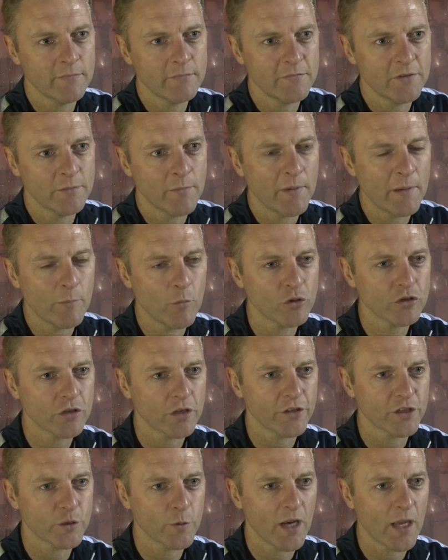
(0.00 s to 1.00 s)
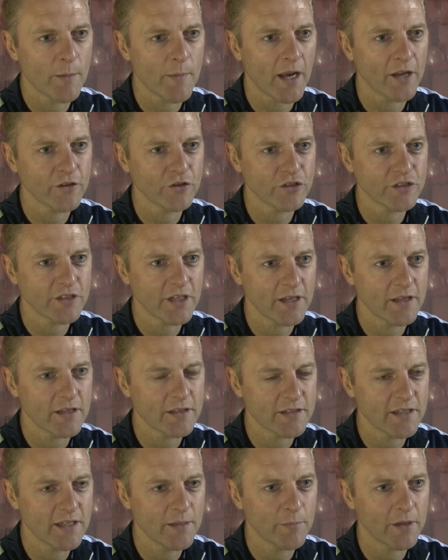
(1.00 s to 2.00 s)
maybe most under 20 managers say the
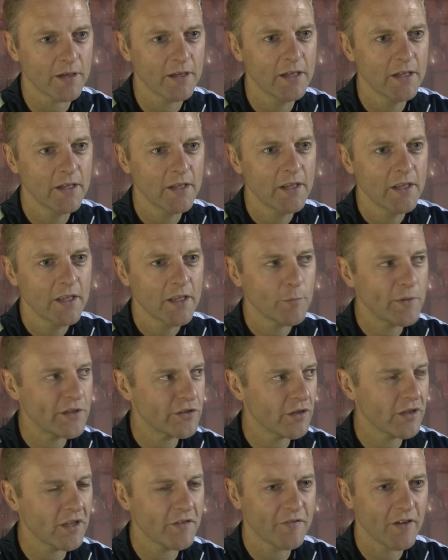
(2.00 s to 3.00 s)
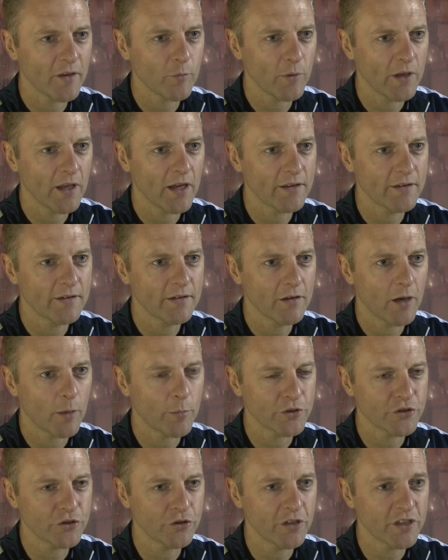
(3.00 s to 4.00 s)
same. But we certainly felt we had
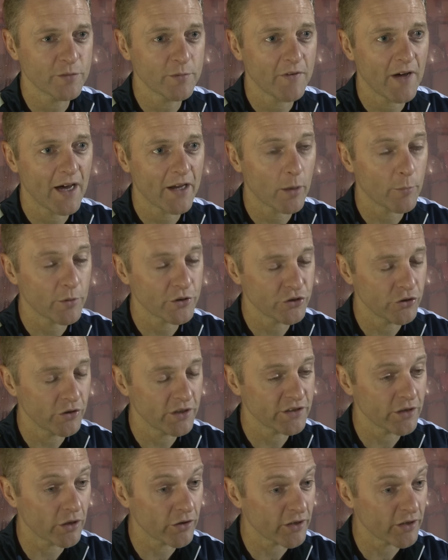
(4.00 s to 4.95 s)
opportunities. We've had opportunities in